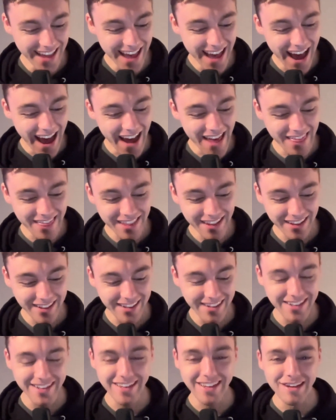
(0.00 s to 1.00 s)
I
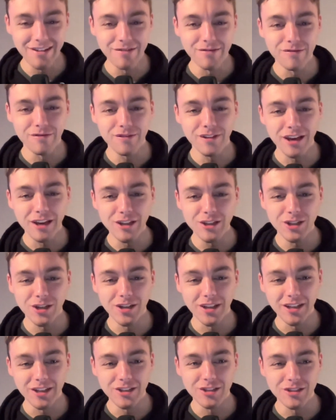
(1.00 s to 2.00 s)
think if Keishon
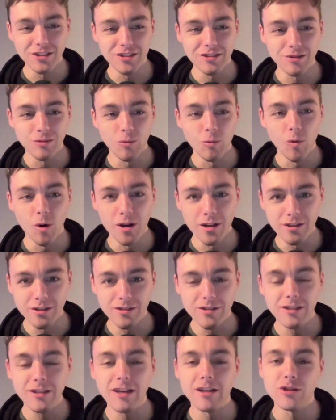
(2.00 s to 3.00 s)
Aitchison was
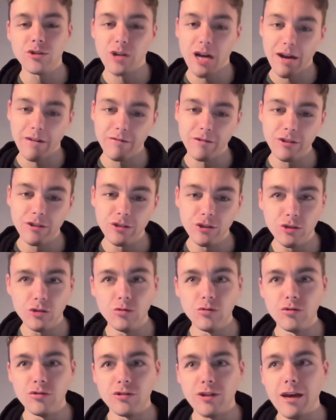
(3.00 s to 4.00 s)
to get drafted
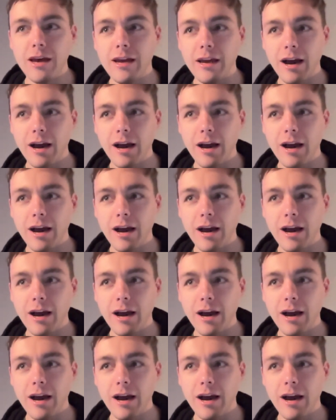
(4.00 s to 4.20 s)
to, say,